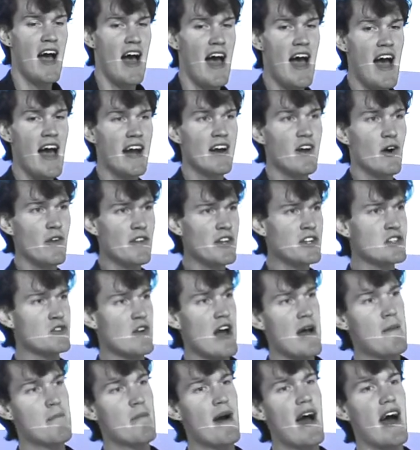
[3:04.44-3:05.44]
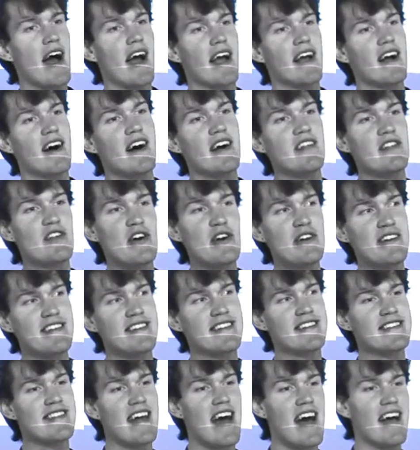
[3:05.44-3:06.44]
And on the tram back, I
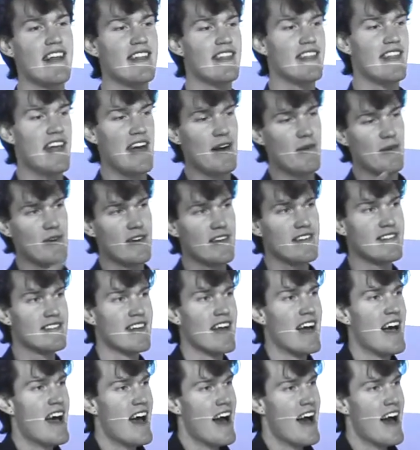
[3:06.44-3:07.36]
noticed that there was